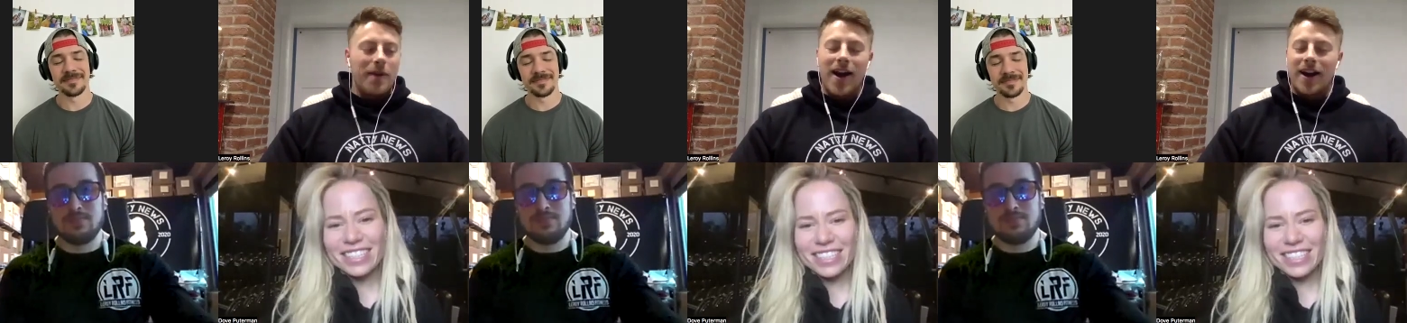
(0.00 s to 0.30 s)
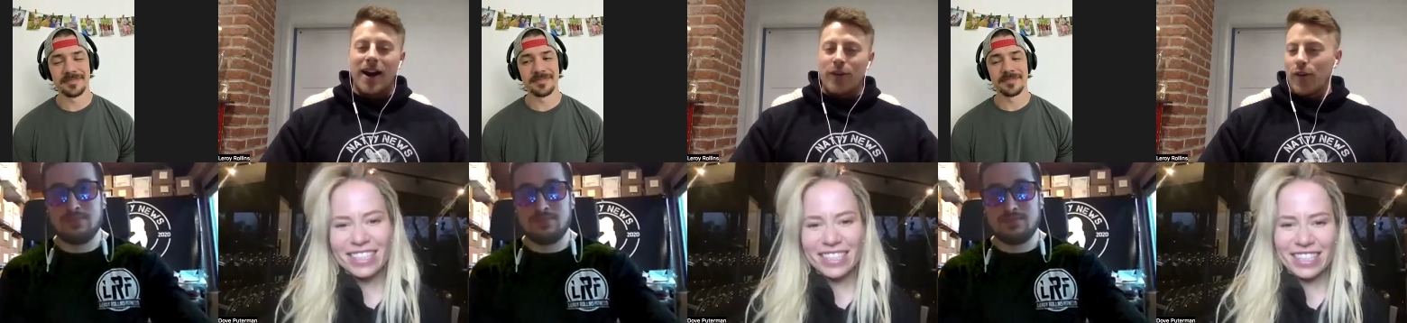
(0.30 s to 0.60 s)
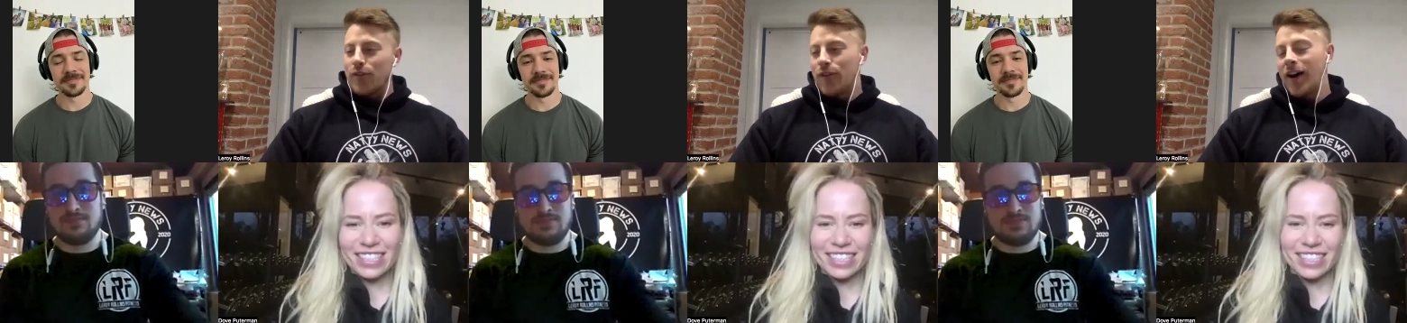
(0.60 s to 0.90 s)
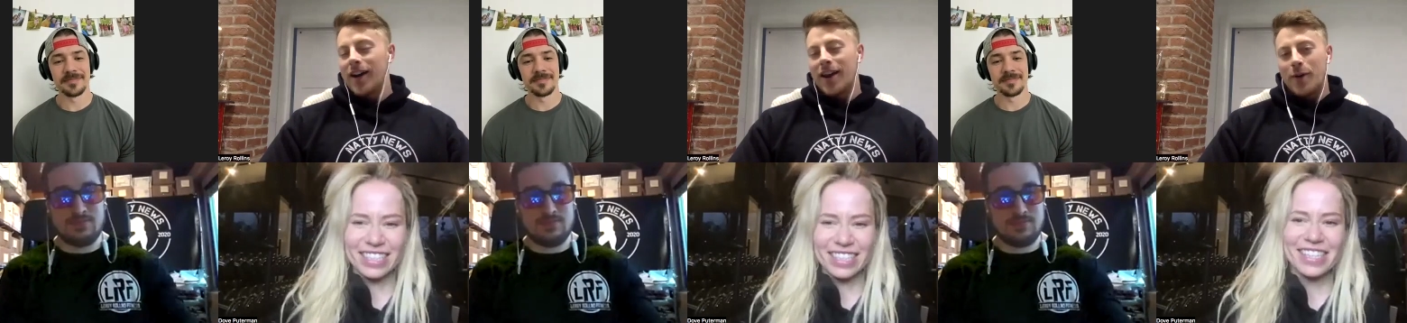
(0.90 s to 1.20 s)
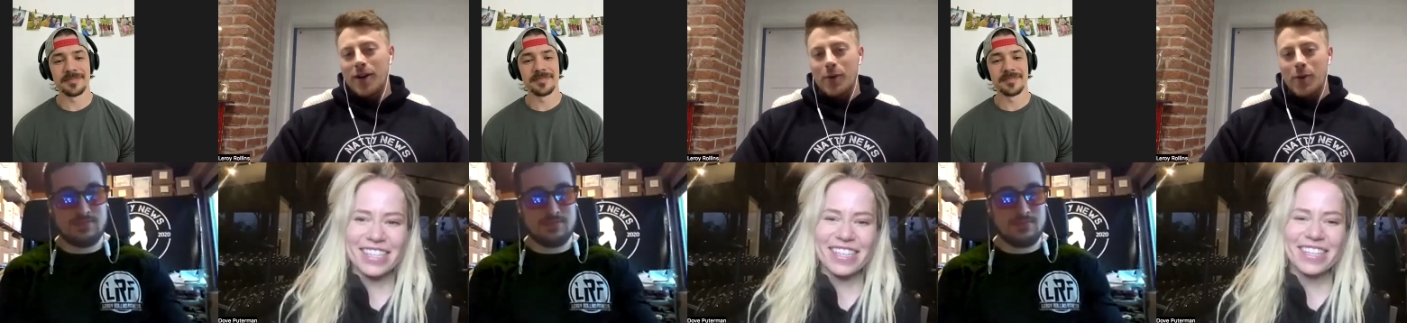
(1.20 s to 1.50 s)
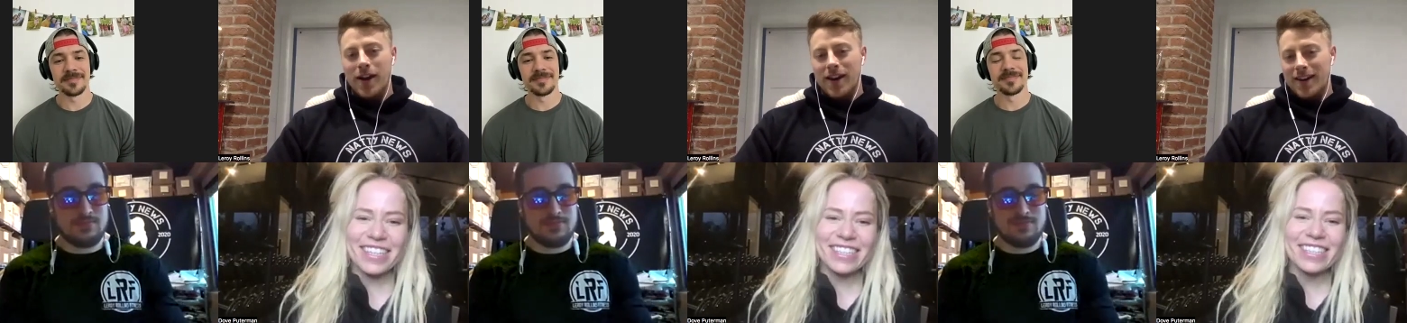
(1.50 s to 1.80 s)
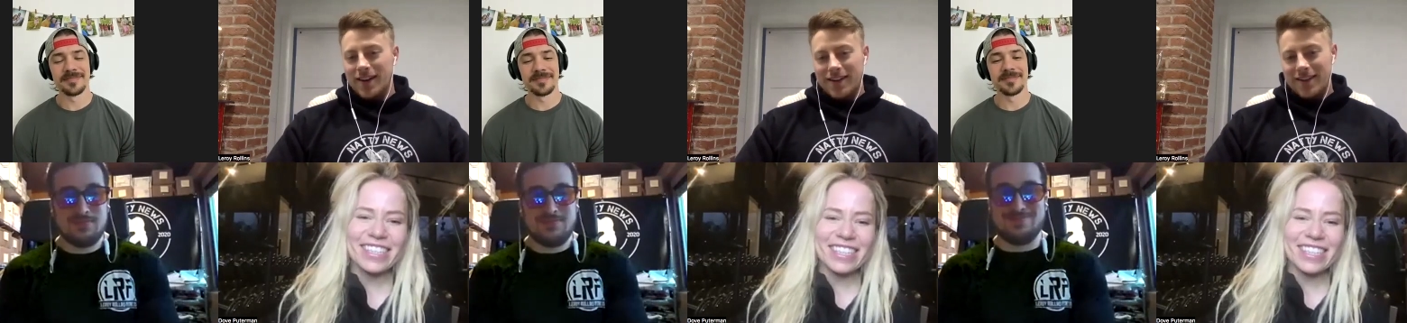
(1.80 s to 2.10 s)
Speaker 1: I'm not here for fun. I want to
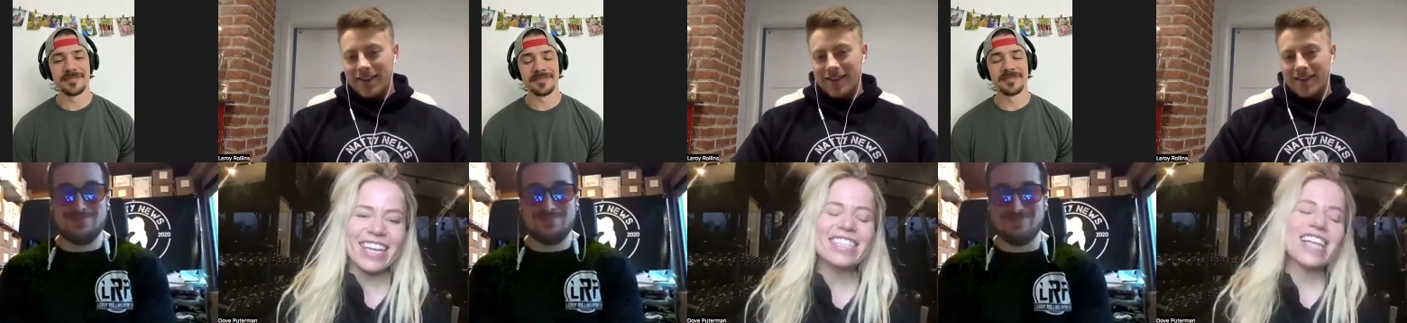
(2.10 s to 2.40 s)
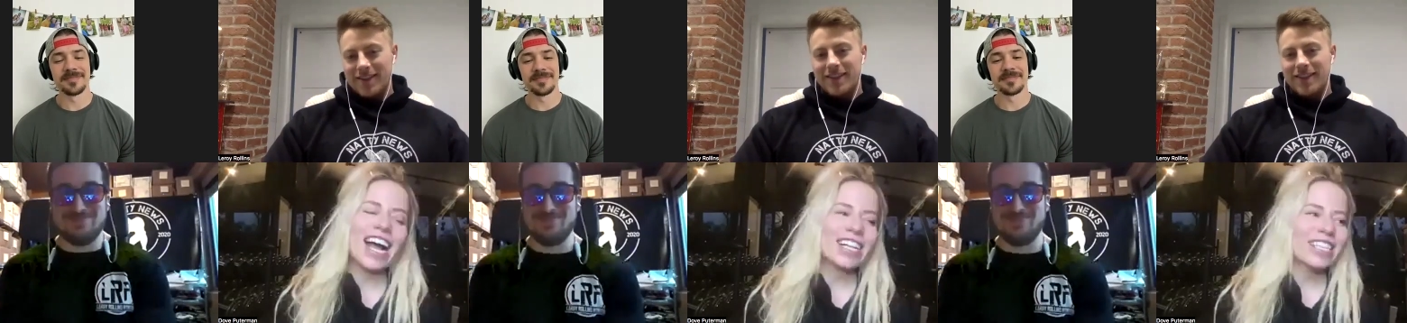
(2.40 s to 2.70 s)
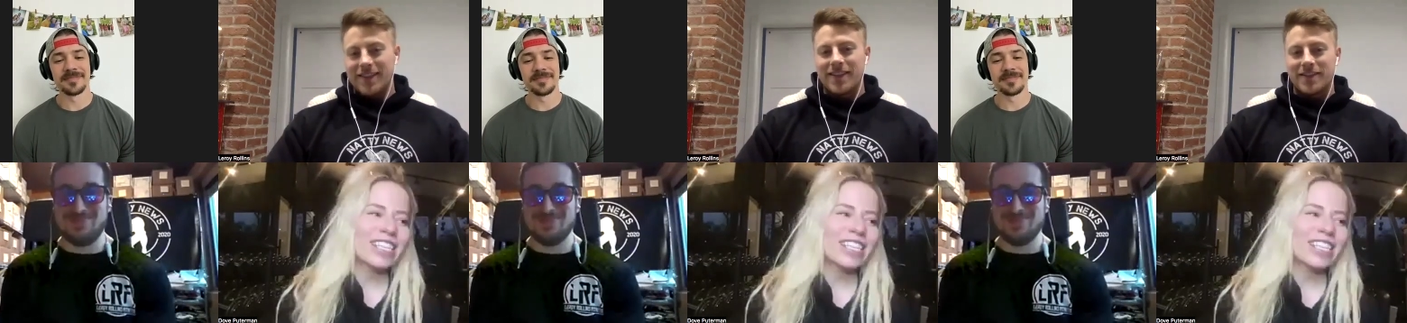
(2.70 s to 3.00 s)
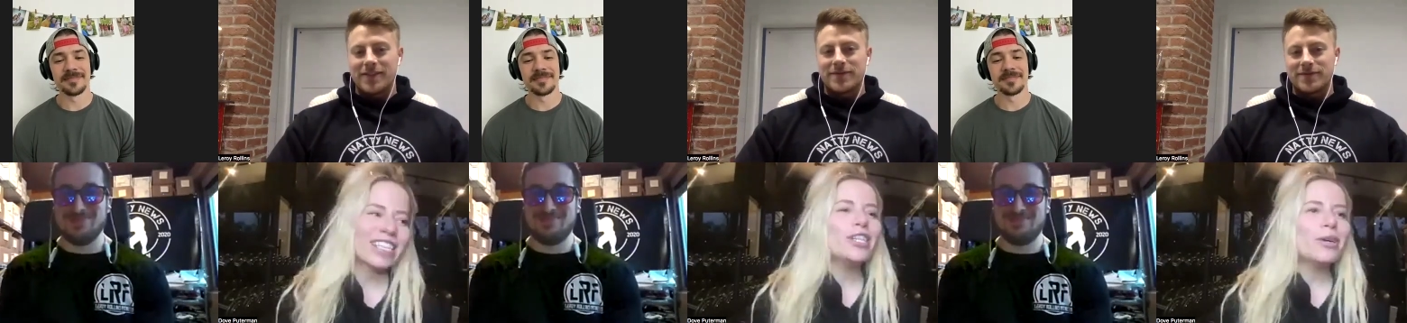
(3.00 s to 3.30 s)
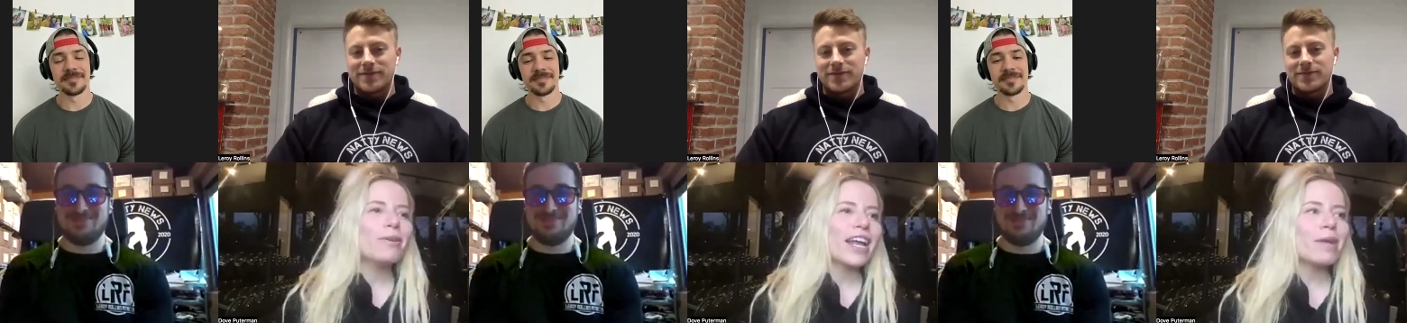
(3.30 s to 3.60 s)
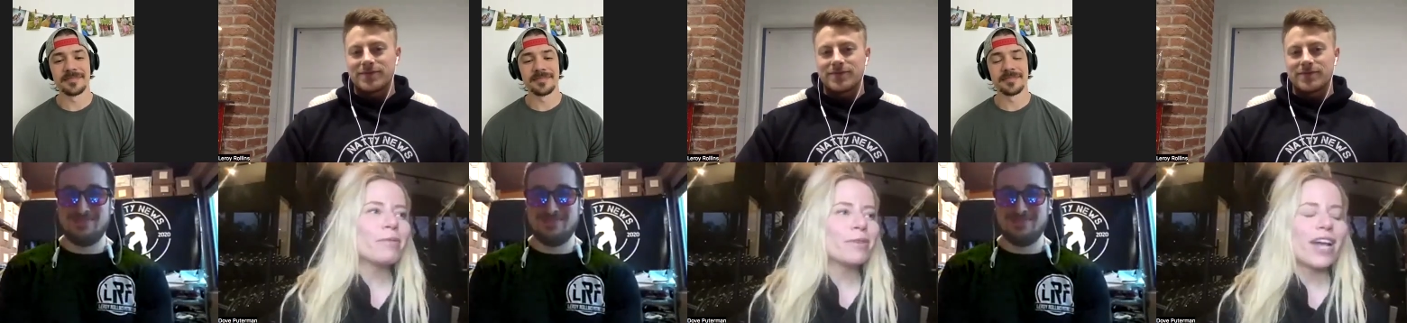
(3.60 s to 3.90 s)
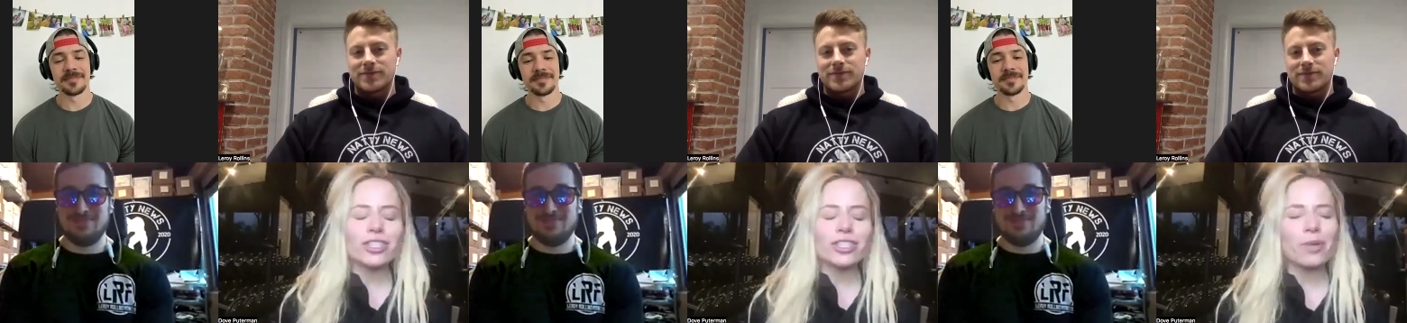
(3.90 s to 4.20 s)
win.
Speaker 2: Exactly. And you know what? Amer would
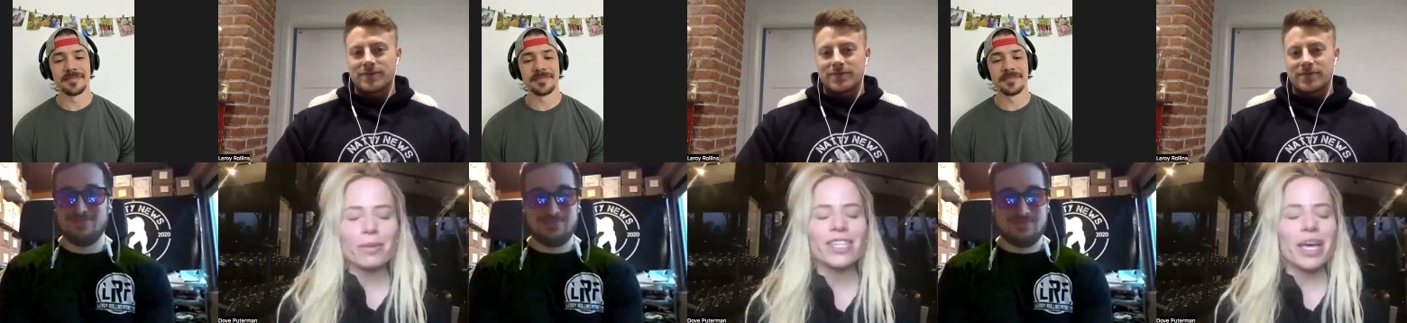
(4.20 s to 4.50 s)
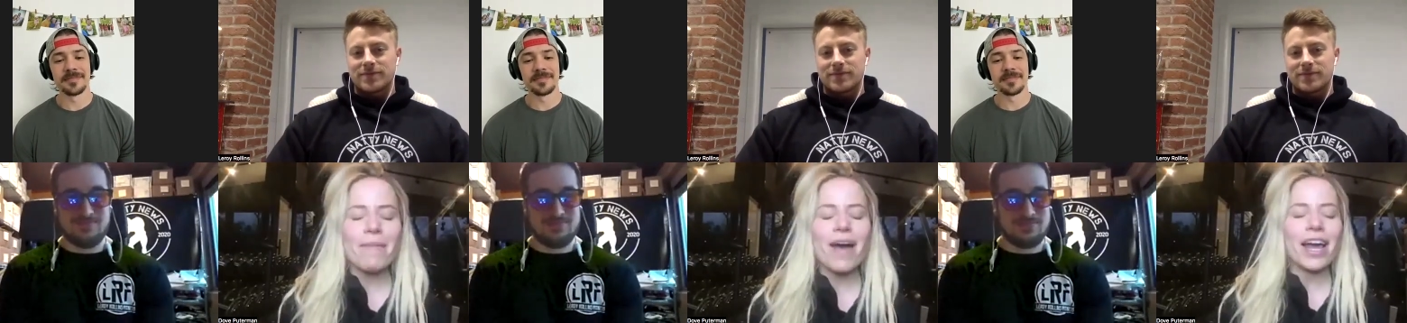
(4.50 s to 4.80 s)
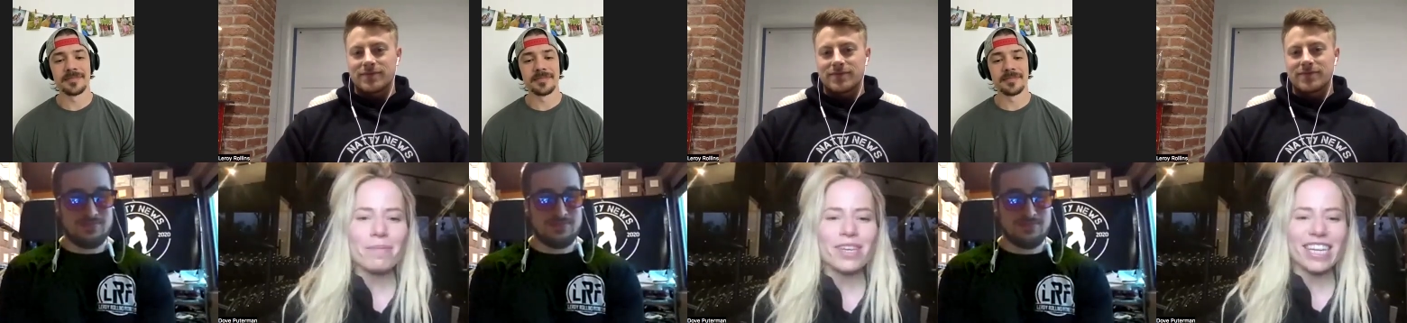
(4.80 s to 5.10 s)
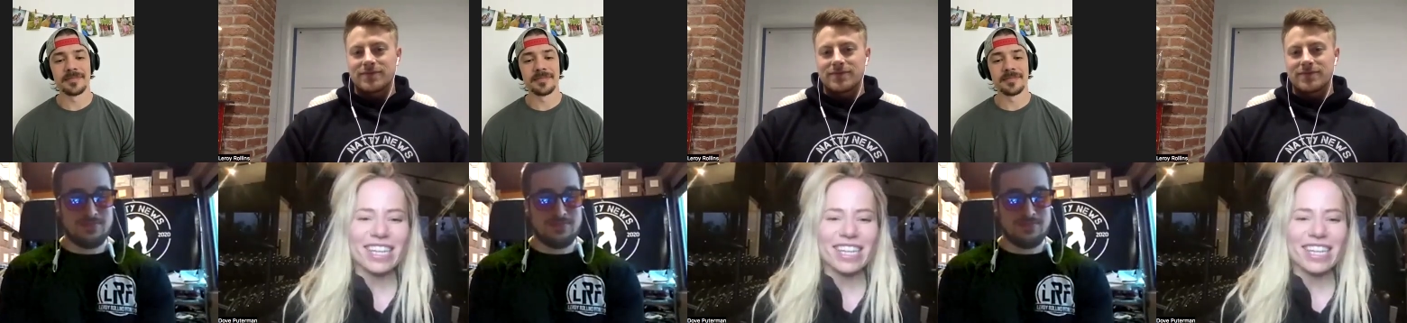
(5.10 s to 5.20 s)
actually probably get mad at me